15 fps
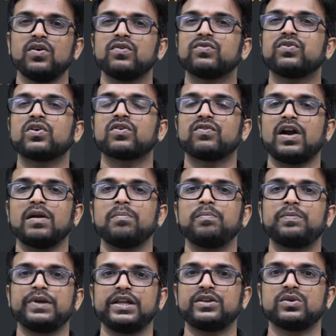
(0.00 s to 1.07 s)
For
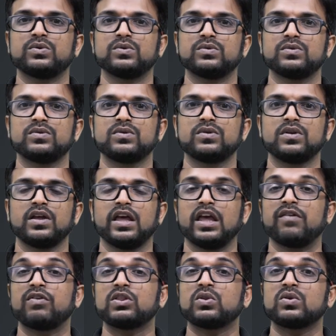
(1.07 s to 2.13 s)
1B2,
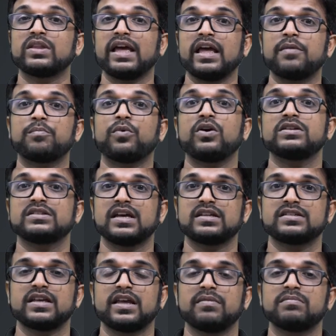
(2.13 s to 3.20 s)
even though the endpoints are
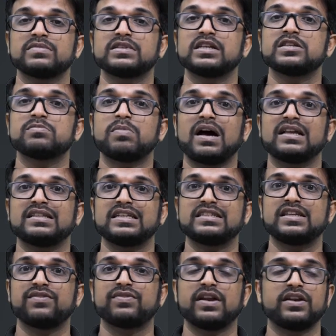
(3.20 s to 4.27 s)
same, since path is
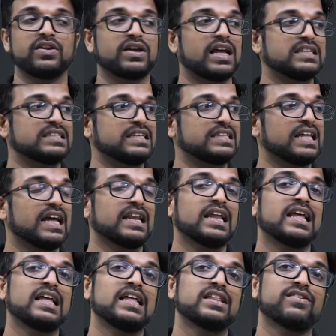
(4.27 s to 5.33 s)
different, you can see
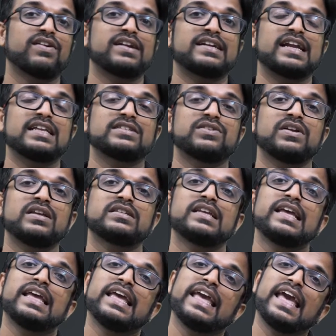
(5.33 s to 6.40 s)
that the work transfer is
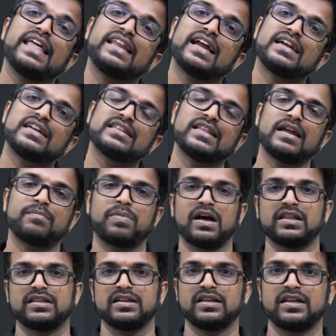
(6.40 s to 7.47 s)
area under that
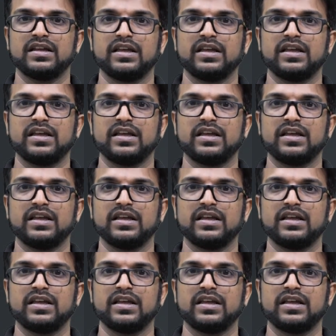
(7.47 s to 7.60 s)
path.